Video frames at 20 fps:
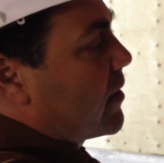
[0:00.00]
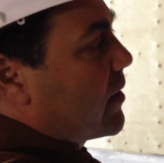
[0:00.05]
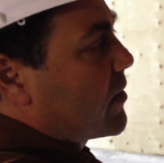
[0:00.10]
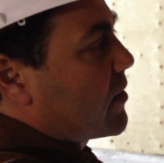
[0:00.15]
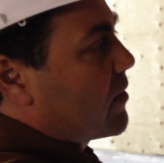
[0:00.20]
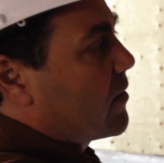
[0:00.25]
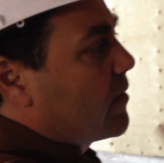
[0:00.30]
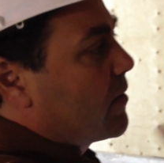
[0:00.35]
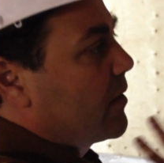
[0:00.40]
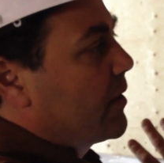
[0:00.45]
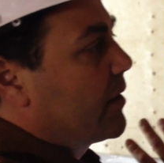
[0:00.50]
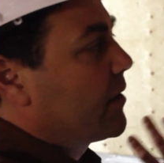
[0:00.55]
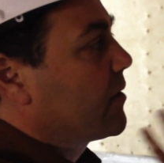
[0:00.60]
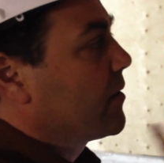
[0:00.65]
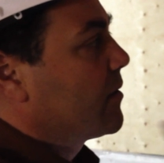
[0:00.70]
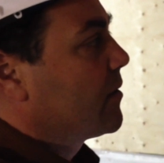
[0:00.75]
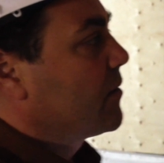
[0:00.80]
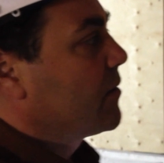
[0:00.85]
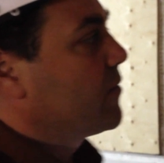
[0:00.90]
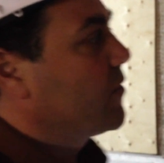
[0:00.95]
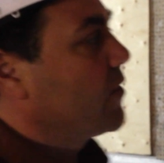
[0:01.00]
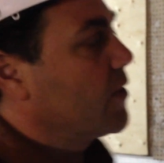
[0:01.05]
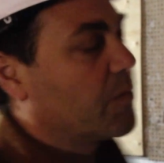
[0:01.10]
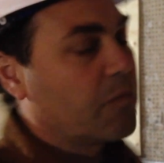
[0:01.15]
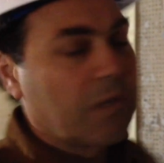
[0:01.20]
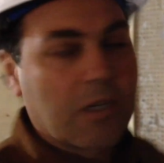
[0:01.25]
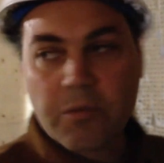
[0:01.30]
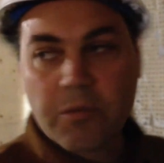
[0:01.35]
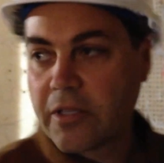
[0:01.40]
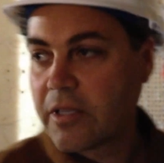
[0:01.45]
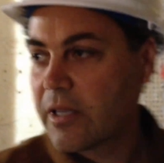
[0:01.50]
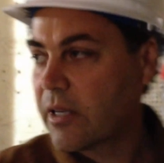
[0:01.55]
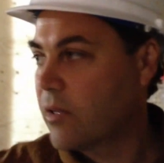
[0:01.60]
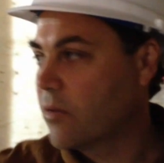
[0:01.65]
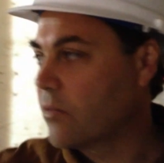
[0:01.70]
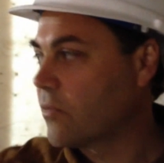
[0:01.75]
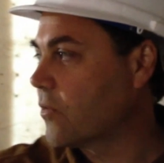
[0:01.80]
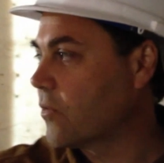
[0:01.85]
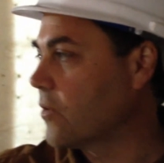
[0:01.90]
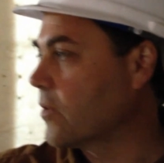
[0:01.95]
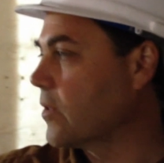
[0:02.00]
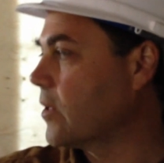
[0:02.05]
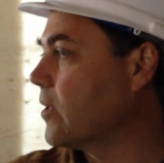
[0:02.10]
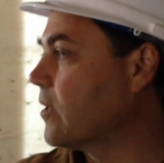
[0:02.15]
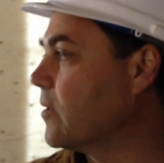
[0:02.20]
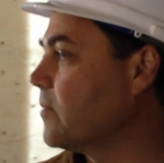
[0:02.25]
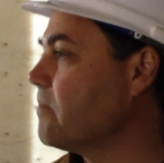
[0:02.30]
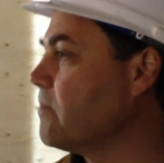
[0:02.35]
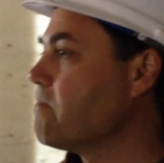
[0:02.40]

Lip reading: That's all that for the public and for the